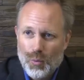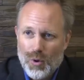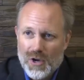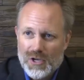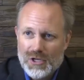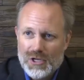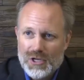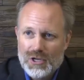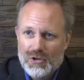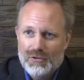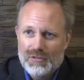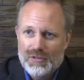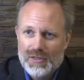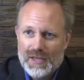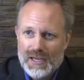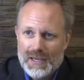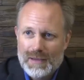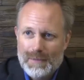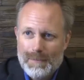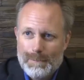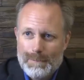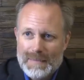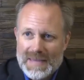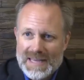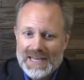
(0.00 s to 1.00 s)
what do you think
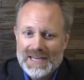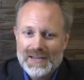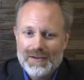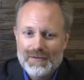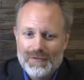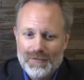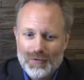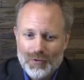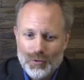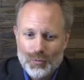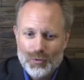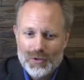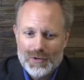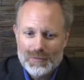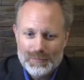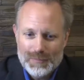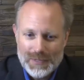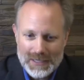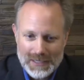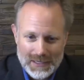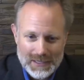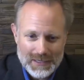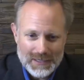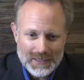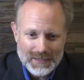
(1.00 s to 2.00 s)
meaningful would
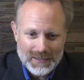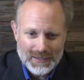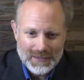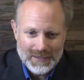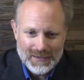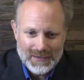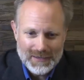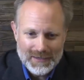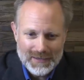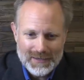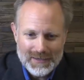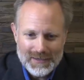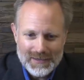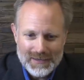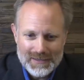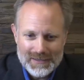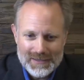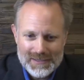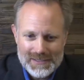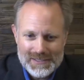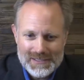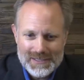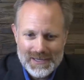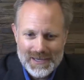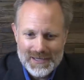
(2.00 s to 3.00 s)
be in
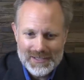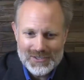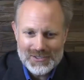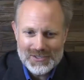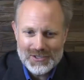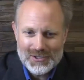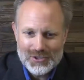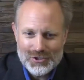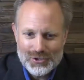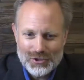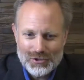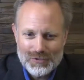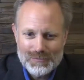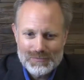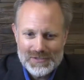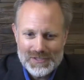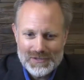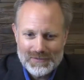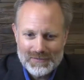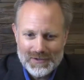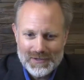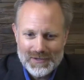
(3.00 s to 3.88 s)
the States in terms of